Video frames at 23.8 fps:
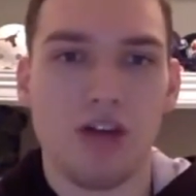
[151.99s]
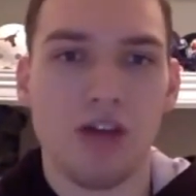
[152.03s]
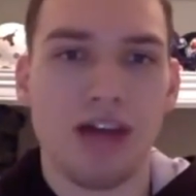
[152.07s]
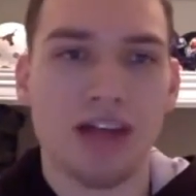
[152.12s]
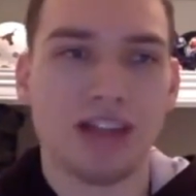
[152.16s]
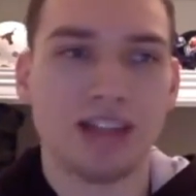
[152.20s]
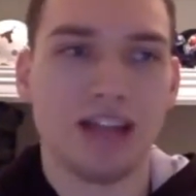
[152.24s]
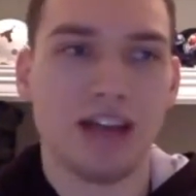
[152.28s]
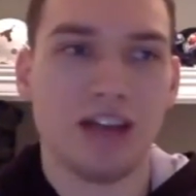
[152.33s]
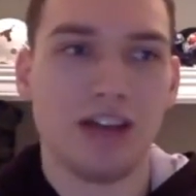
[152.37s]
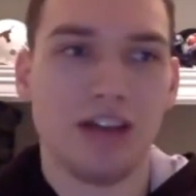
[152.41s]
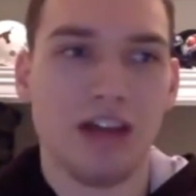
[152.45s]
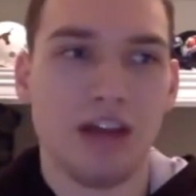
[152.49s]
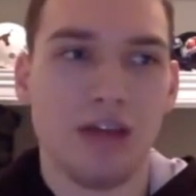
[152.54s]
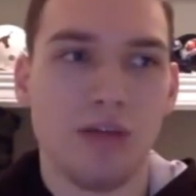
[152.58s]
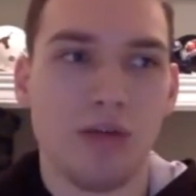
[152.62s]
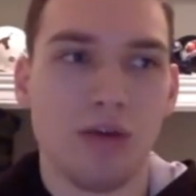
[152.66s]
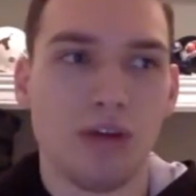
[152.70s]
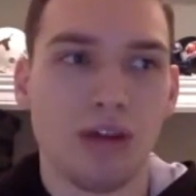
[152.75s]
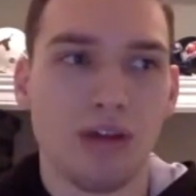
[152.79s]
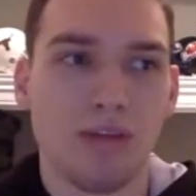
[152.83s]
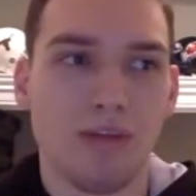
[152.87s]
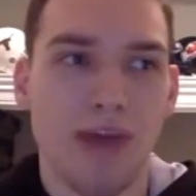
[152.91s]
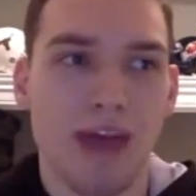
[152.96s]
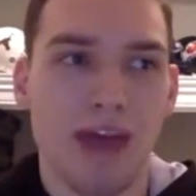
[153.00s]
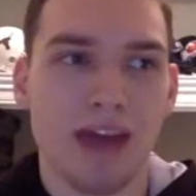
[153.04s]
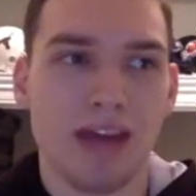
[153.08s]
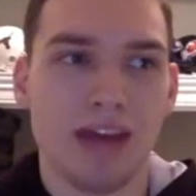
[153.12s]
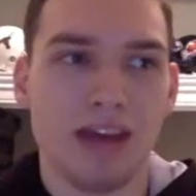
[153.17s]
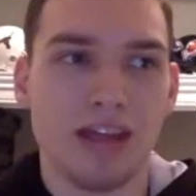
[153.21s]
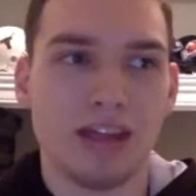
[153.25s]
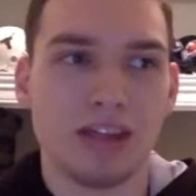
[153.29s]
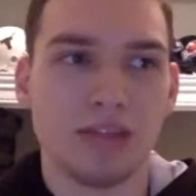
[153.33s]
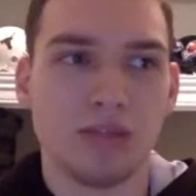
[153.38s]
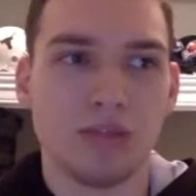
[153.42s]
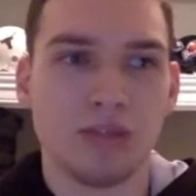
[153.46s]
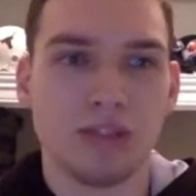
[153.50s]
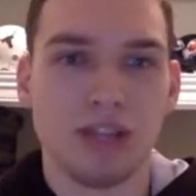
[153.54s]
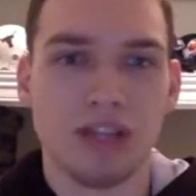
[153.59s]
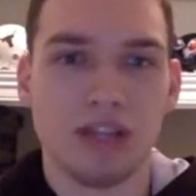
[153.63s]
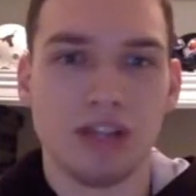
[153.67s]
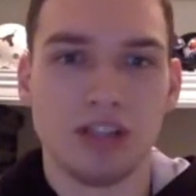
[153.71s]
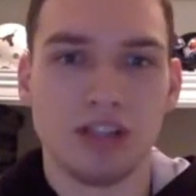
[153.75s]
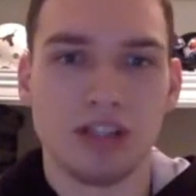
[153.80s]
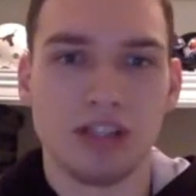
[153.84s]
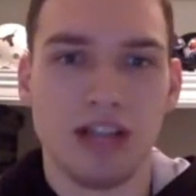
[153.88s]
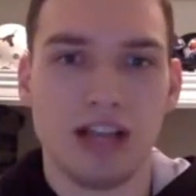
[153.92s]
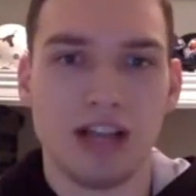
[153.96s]
That's how they won the MAC East, was they
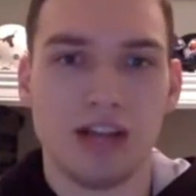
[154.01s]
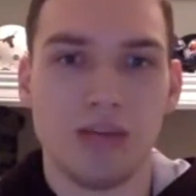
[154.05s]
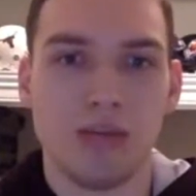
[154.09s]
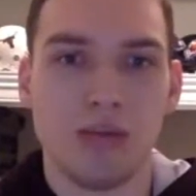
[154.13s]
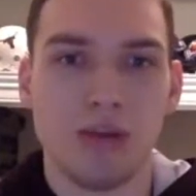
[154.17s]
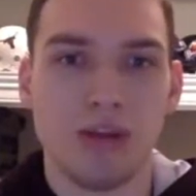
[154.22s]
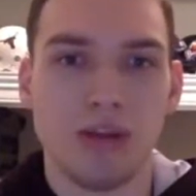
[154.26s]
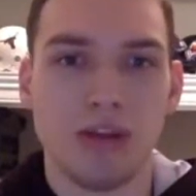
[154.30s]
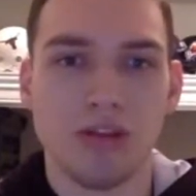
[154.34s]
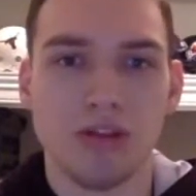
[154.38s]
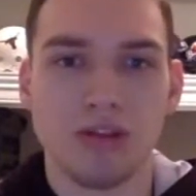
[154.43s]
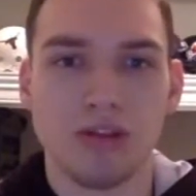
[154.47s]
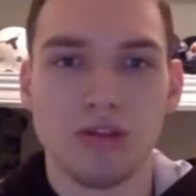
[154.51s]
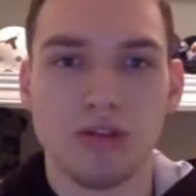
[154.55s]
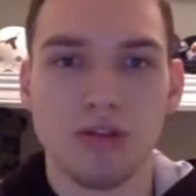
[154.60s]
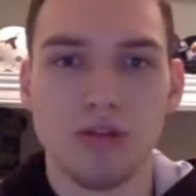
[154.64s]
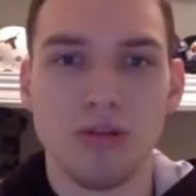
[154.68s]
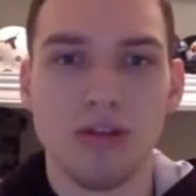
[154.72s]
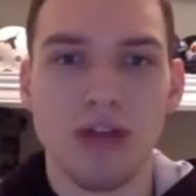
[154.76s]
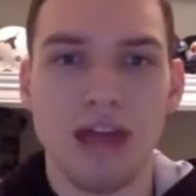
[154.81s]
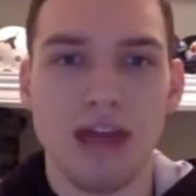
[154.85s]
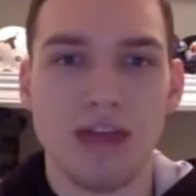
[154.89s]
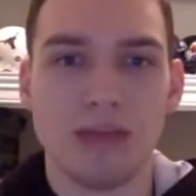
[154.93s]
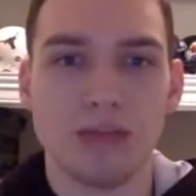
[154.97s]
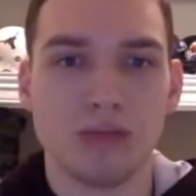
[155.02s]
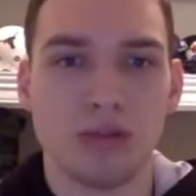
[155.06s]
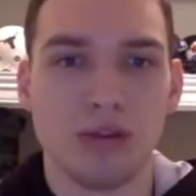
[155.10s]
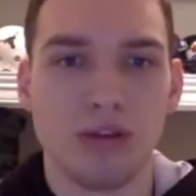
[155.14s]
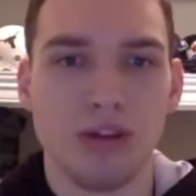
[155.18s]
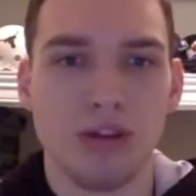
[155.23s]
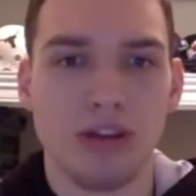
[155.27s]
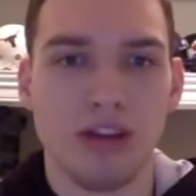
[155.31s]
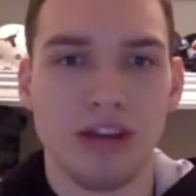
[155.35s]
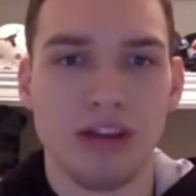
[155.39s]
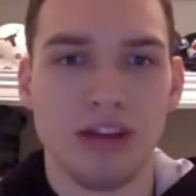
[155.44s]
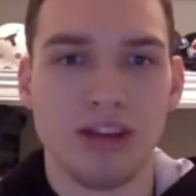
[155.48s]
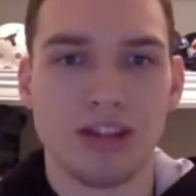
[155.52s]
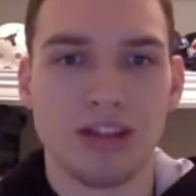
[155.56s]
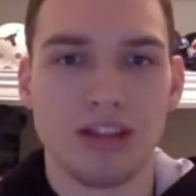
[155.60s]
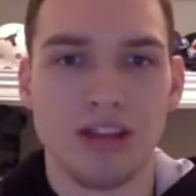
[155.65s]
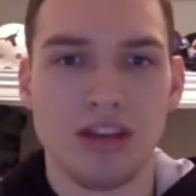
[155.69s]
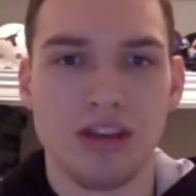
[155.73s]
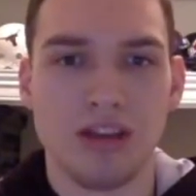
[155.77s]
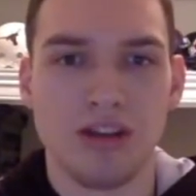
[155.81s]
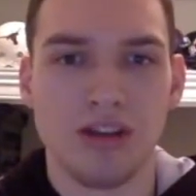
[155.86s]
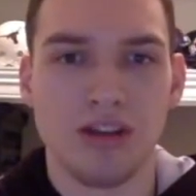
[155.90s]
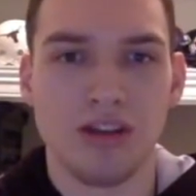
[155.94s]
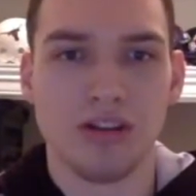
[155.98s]
just had to win those two games really to
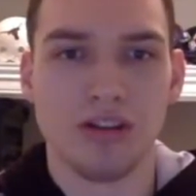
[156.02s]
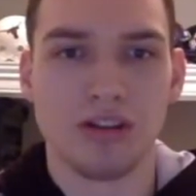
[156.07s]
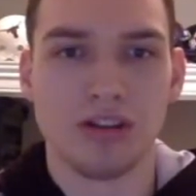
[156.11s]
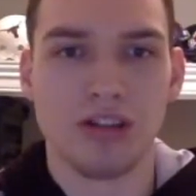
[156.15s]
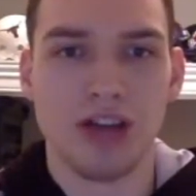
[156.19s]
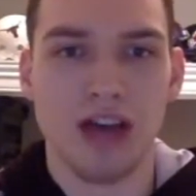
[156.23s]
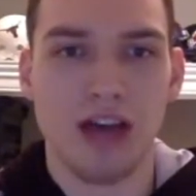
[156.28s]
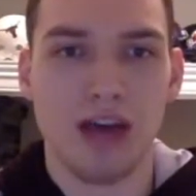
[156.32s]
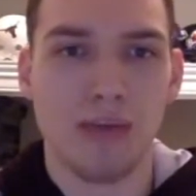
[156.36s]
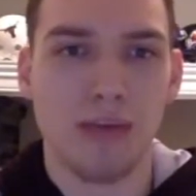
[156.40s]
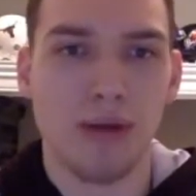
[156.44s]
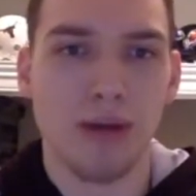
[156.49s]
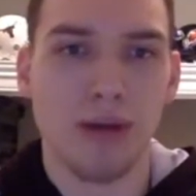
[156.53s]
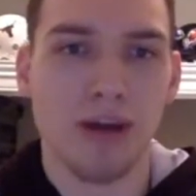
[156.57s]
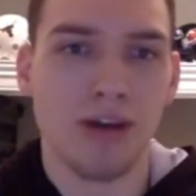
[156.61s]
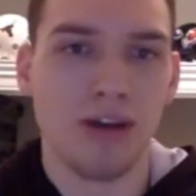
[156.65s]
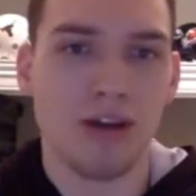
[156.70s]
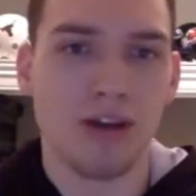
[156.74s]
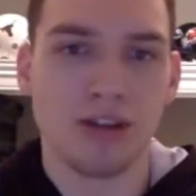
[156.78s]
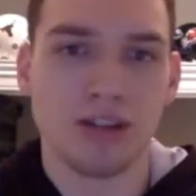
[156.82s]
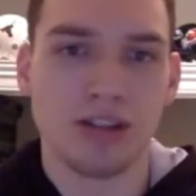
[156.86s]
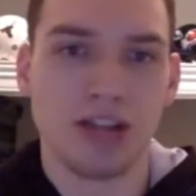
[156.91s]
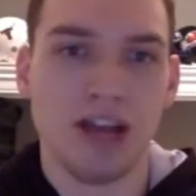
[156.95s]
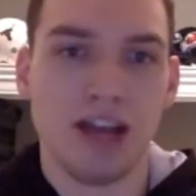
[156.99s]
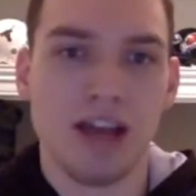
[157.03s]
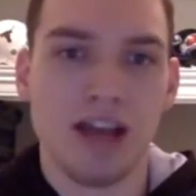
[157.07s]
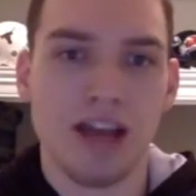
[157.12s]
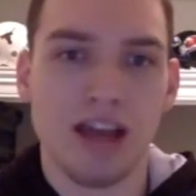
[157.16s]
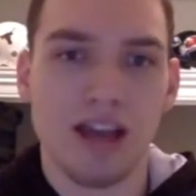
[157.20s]
secure those tiebreakers,